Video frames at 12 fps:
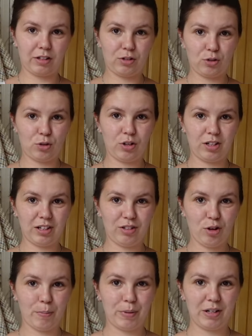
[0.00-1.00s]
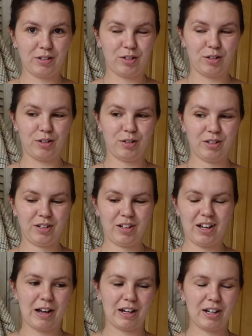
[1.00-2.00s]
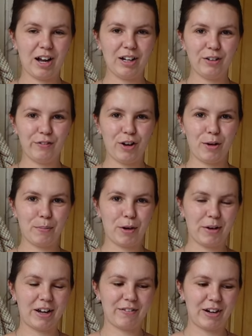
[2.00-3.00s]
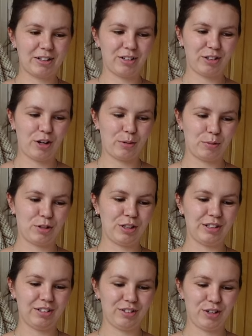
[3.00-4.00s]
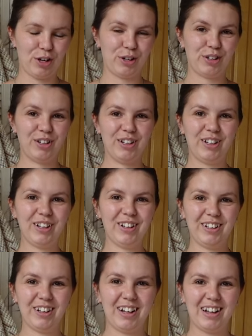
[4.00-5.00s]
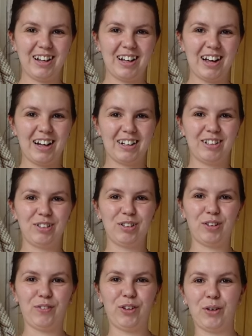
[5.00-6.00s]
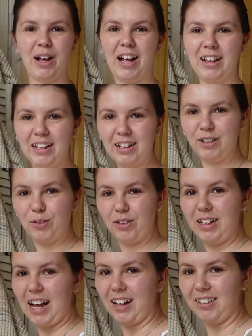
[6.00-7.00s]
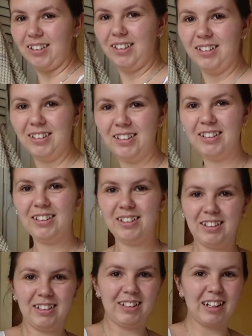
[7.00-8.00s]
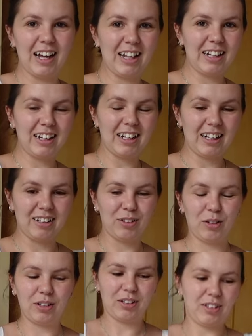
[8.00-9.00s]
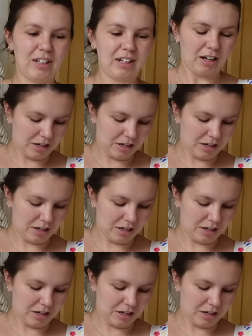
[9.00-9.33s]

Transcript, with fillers: shorten this top bit too. I kind of know my way around a sewing machine, so I can do stuff to it. I think this one's a yes. I think I like this one because then